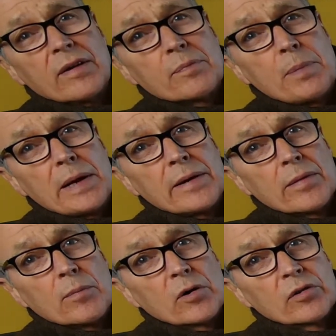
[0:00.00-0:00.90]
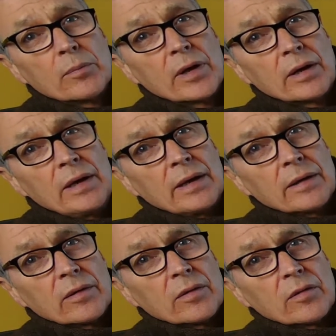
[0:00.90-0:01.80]
pin in the bottom.
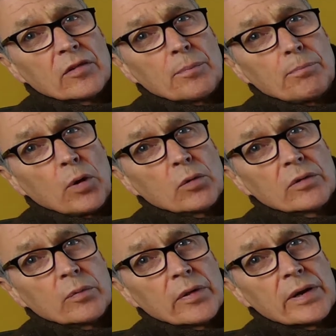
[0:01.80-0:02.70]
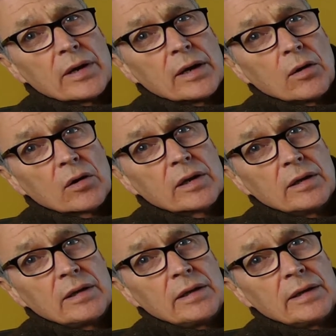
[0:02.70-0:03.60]
There's a bolt with a nylock
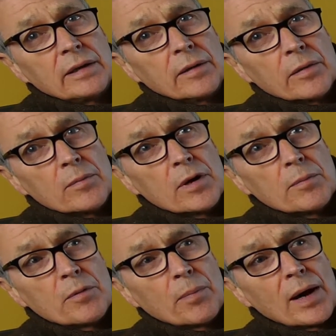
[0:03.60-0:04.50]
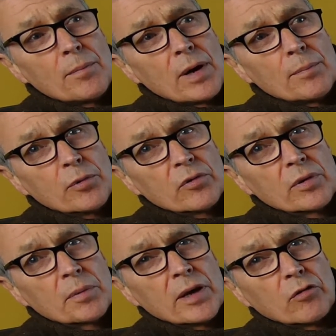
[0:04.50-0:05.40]
at the moment, but I might put some
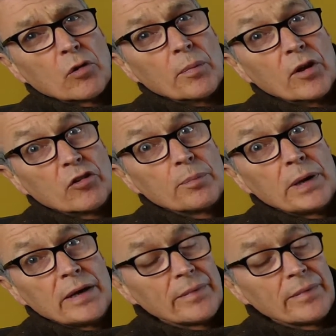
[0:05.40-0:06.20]
kind of drop nose pin in